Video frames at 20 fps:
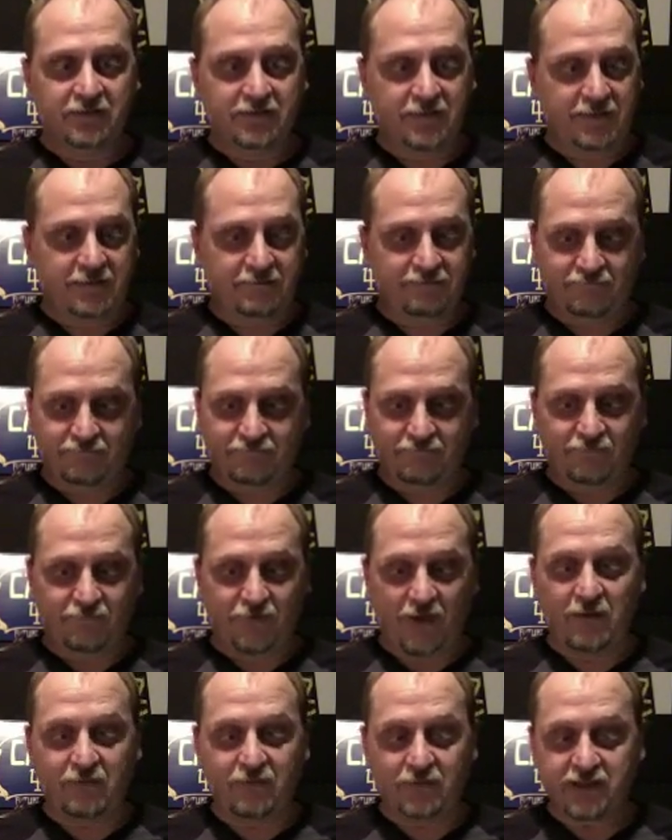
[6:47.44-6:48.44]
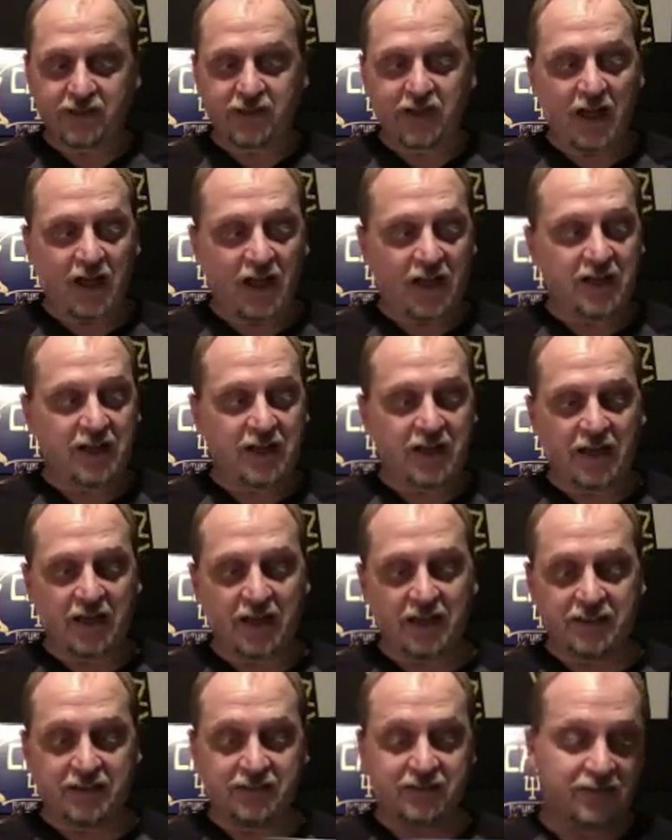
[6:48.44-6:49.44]
They found this guy,
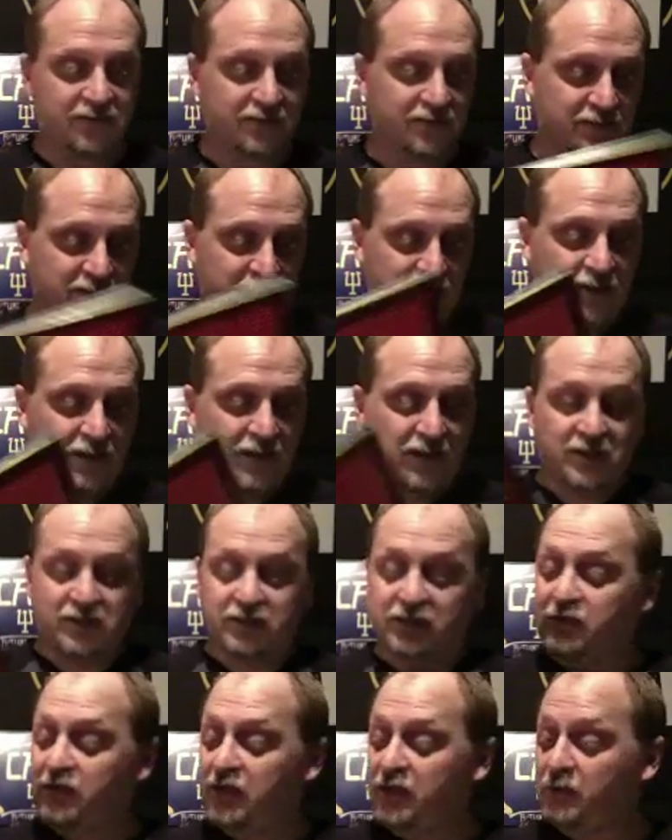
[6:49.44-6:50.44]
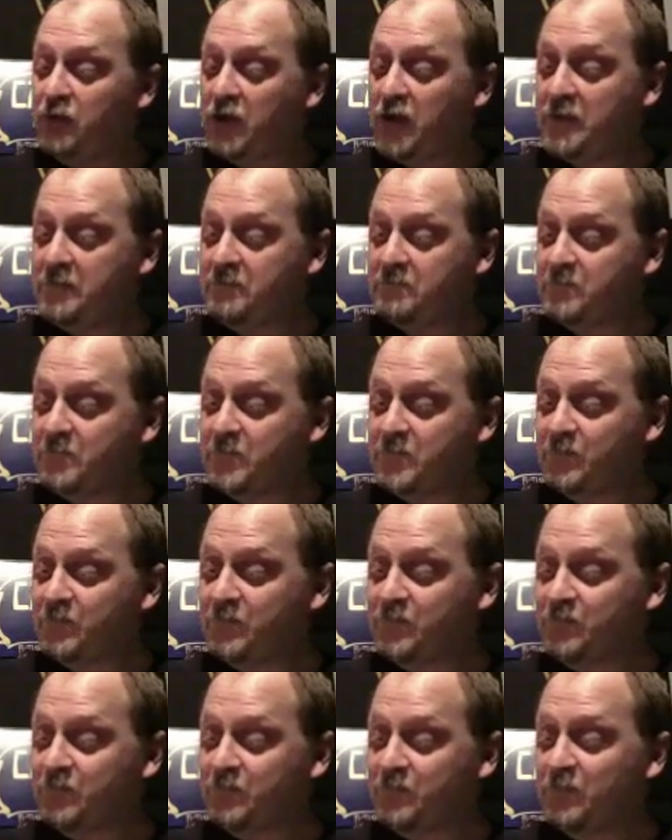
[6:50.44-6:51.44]
and so anyway,
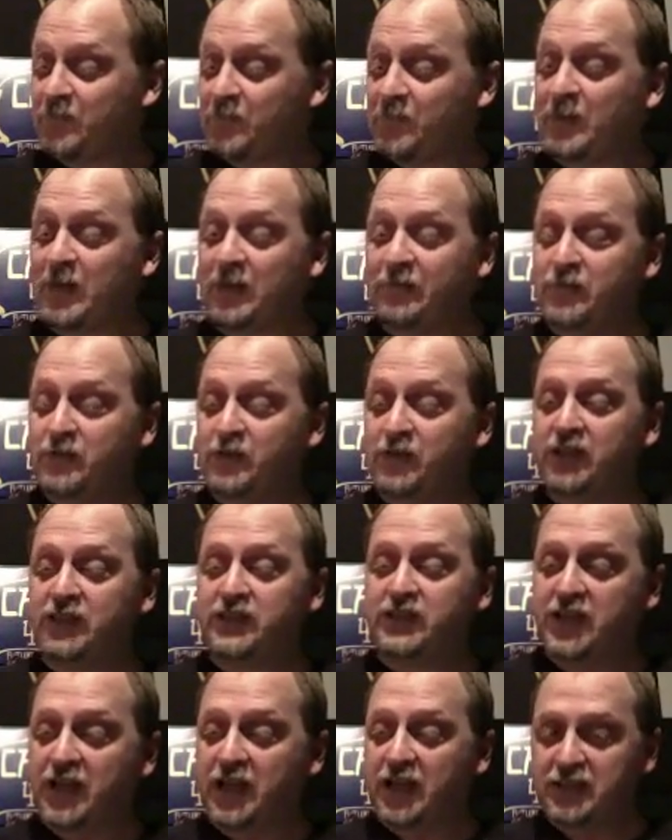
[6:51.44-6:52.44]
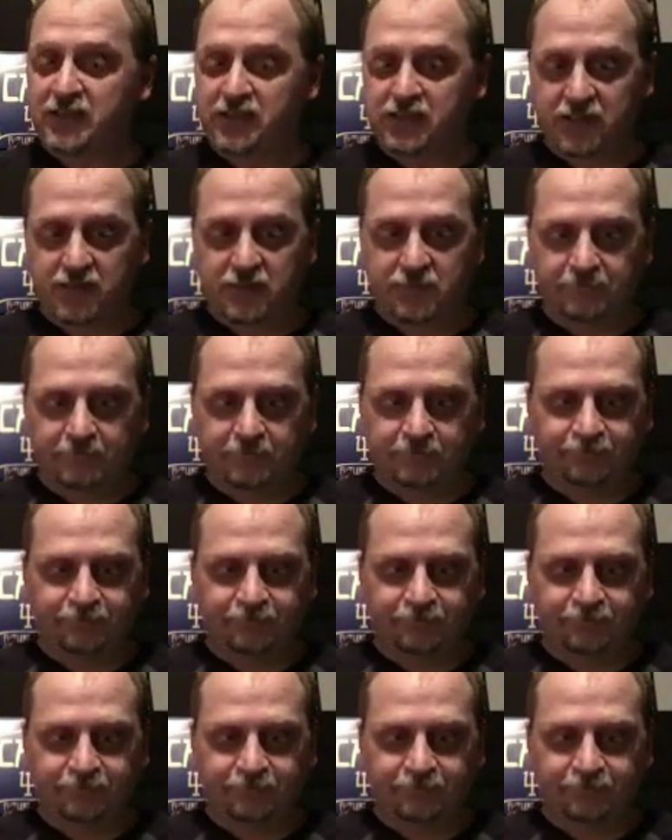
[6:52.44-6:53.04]
if you get a chance,